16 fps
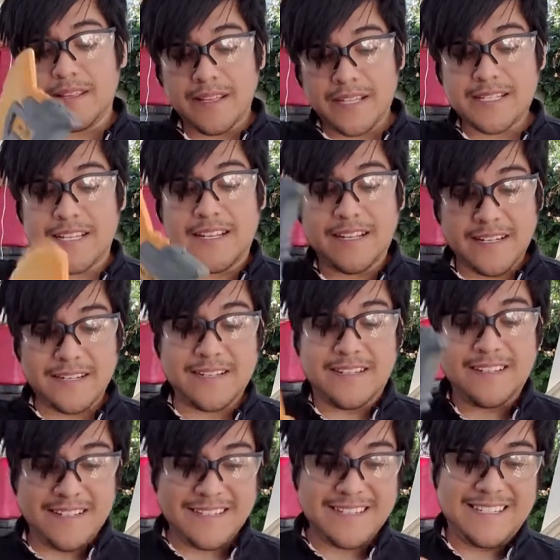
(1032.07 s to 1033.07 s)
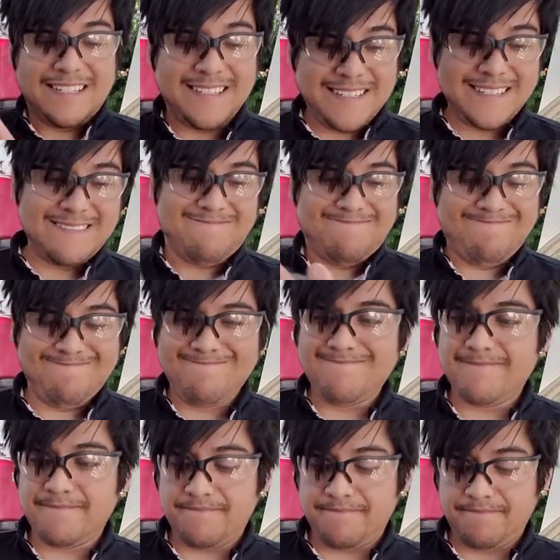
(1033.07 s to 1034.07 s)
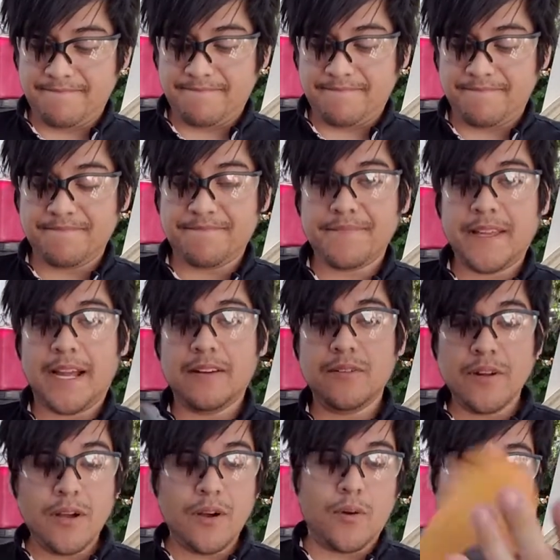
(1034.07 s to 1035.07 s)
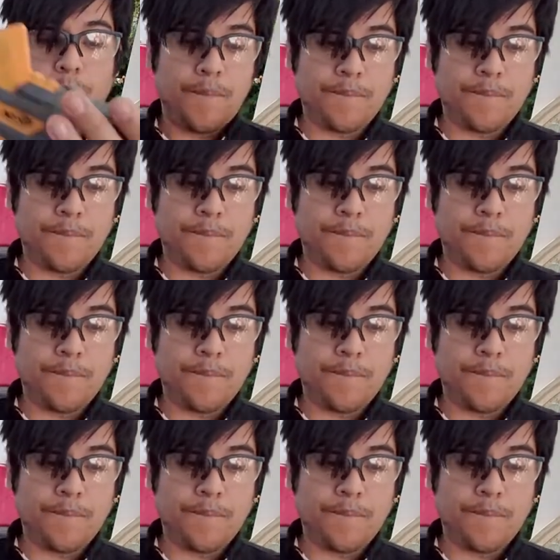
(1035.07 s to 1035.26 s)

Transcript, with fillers: I said, hmm, I don't know.